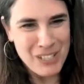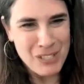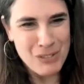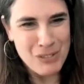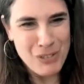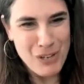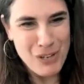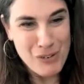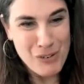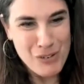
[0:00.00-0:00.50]

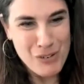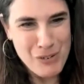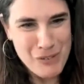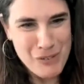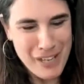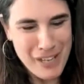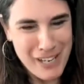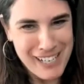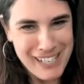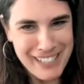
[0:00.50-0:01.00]
you know who
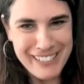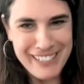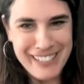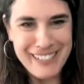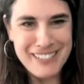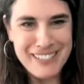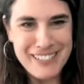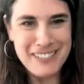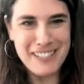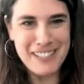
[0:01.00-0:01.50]
the high
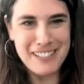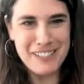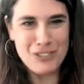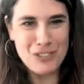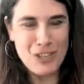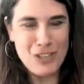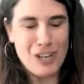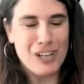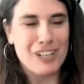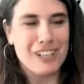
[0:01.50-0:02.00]
needs kids
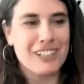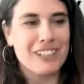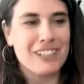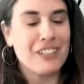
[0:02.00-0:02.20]
are.